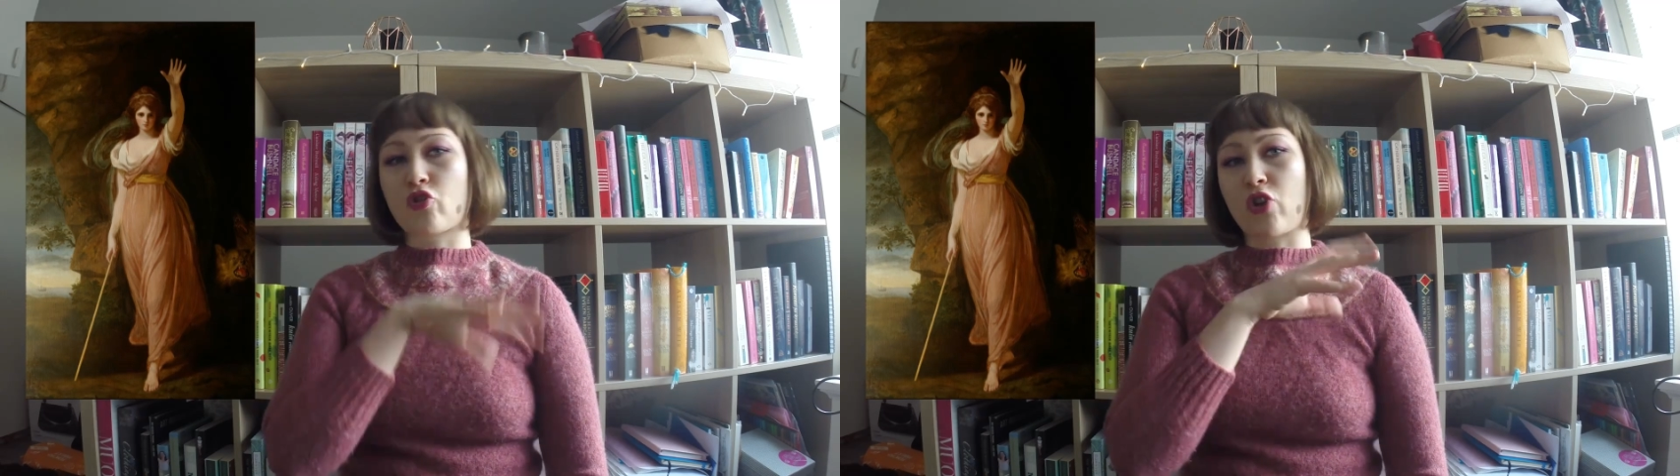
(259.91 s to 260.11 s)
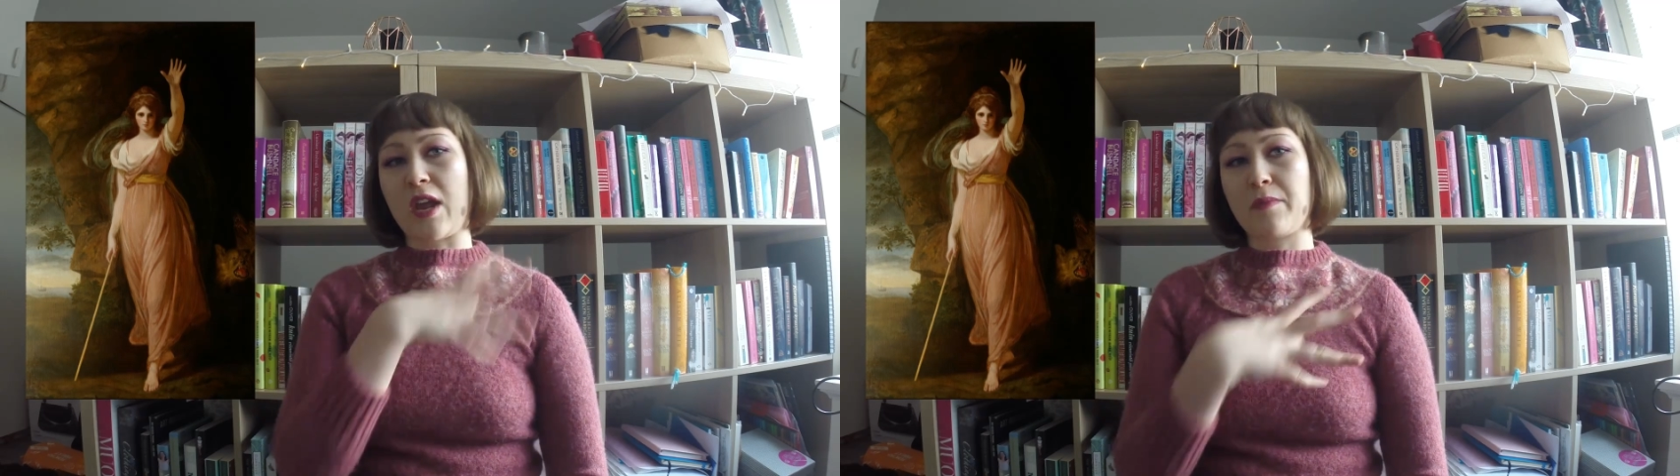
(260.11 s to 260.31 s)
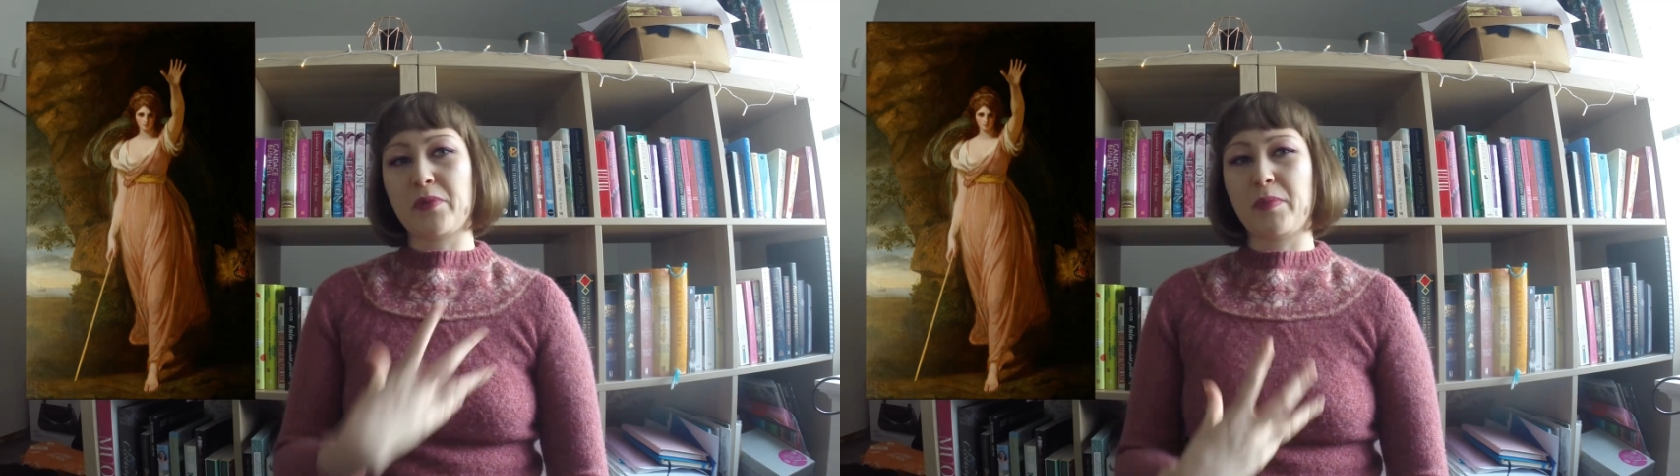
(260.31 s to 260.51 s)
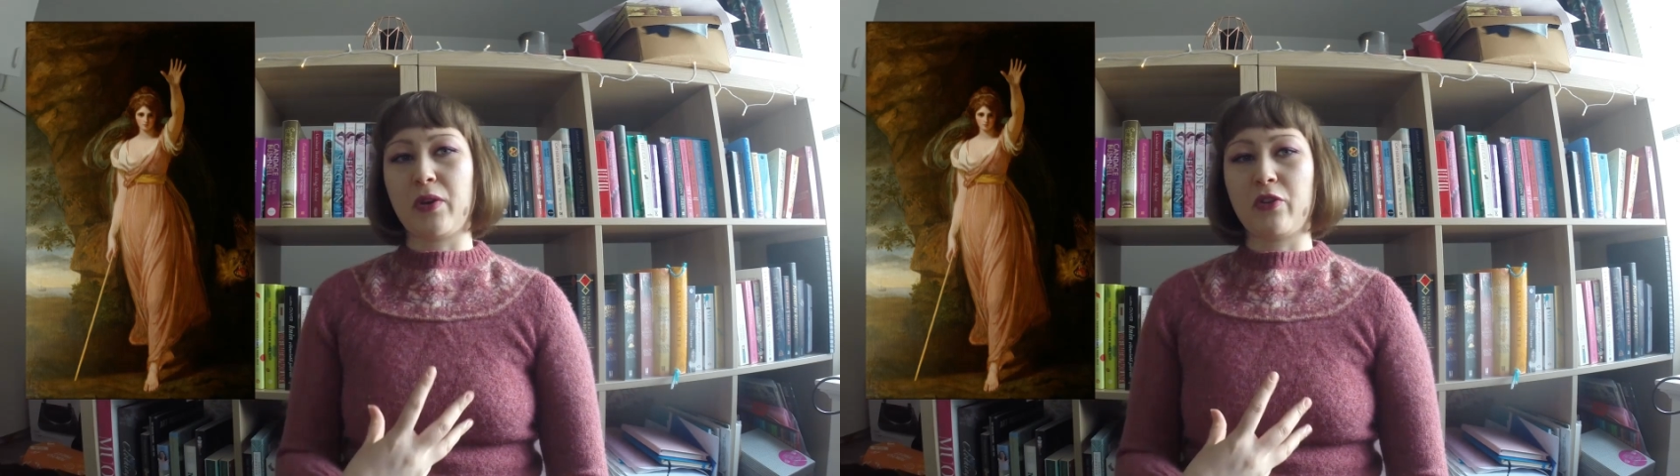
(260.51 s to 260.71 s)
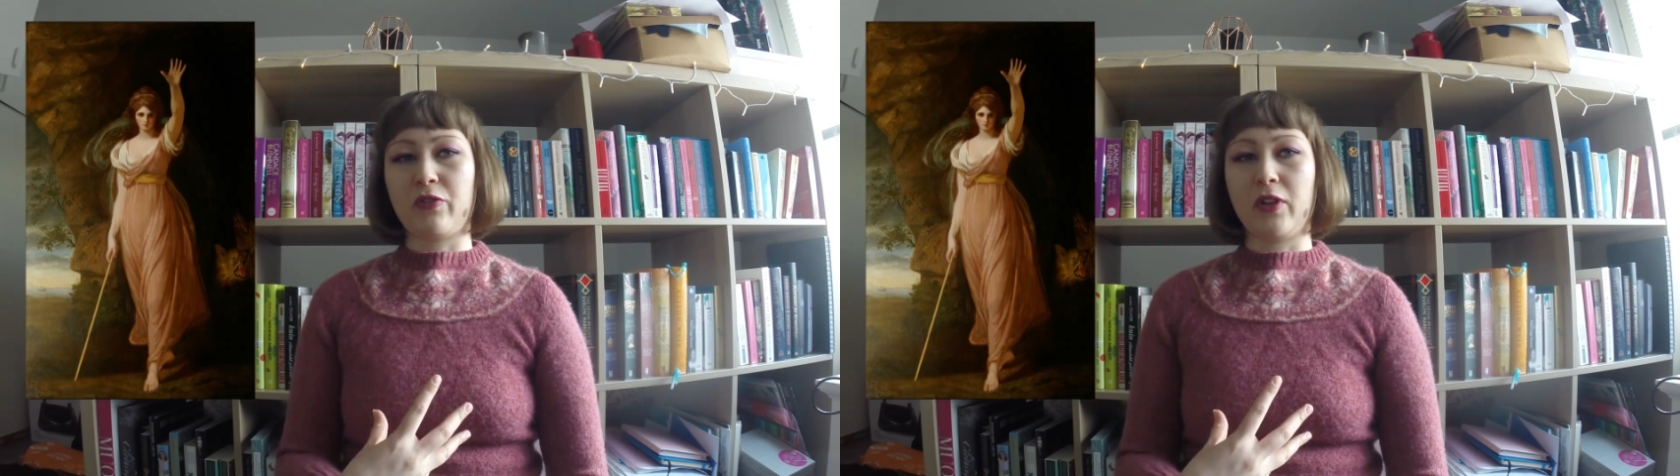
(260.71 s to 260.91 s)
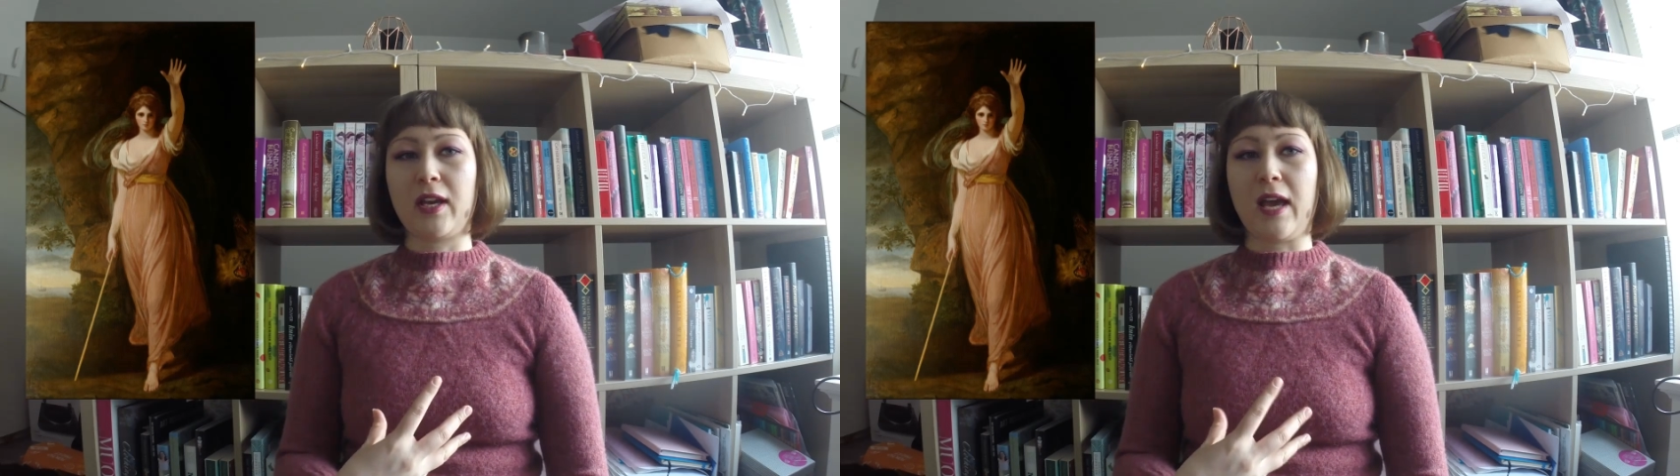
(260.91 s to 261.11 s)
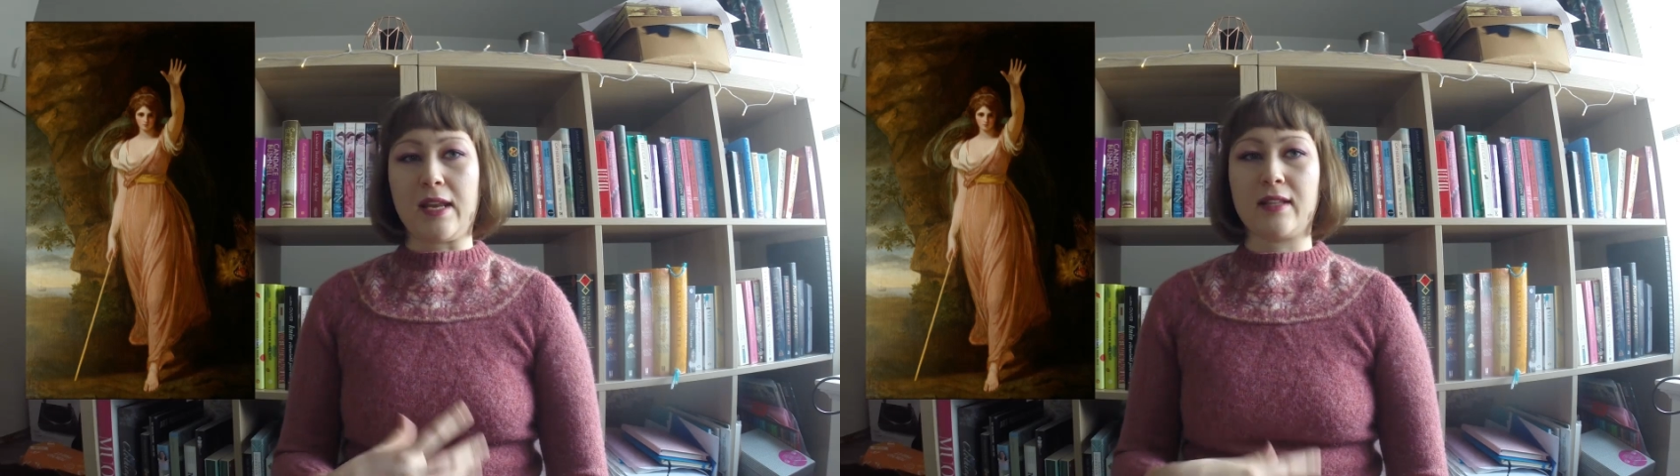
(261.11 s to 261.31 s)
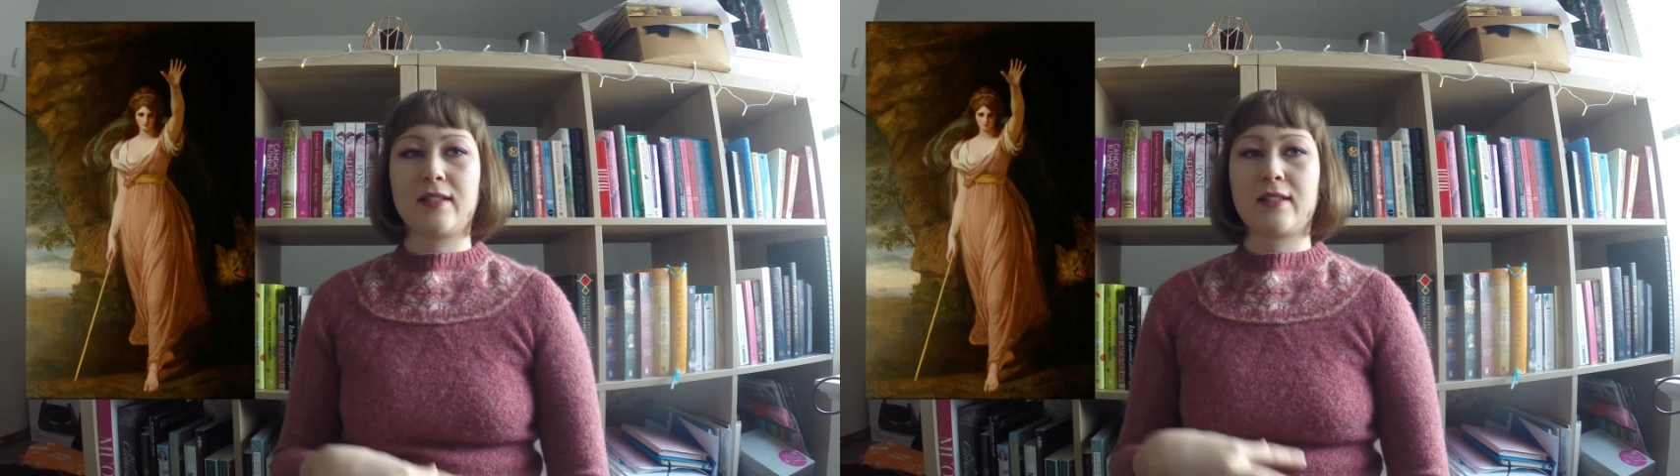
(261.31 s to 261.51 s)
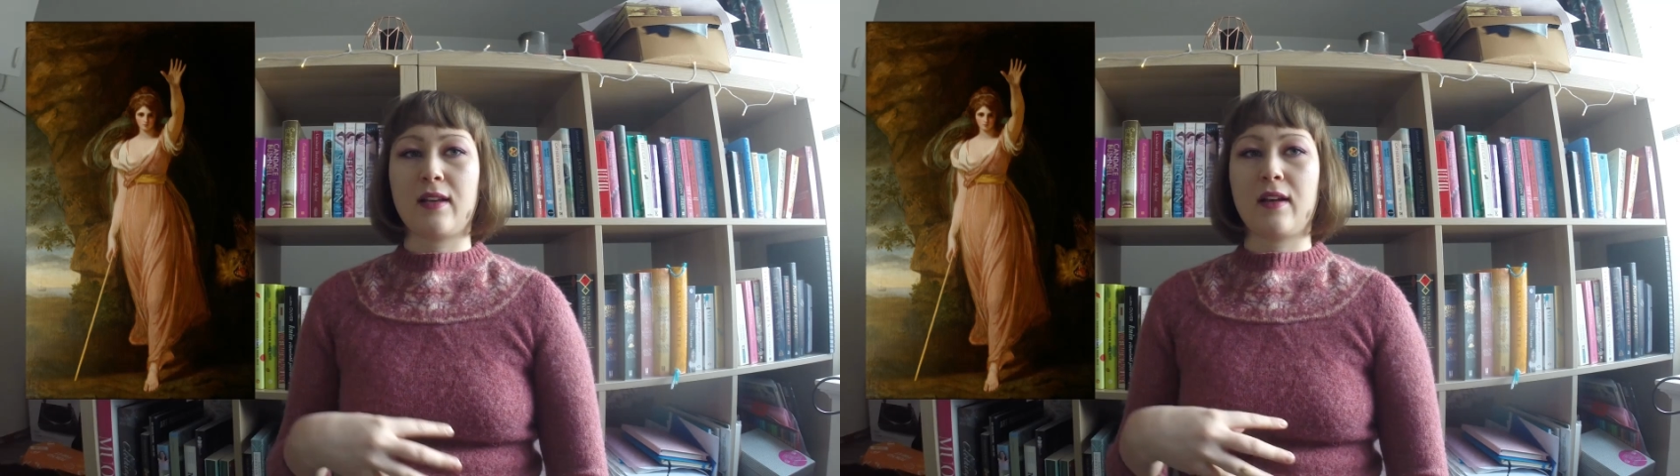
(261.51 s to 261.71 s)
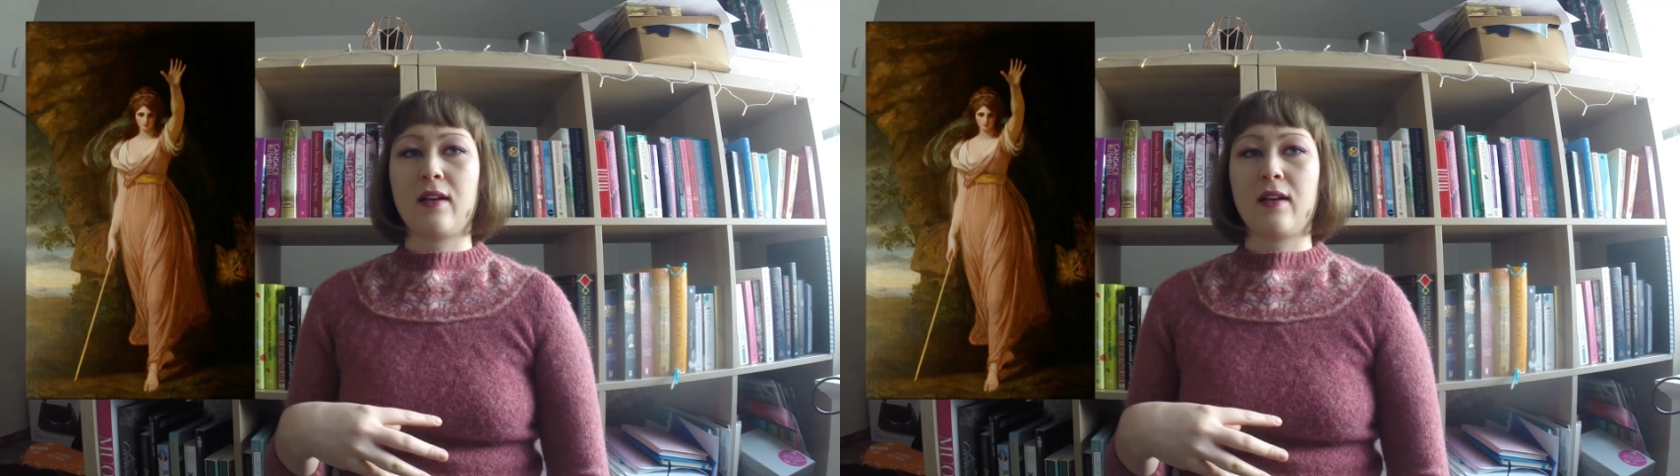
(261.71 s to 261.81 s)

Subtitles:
draped beautifully, and it's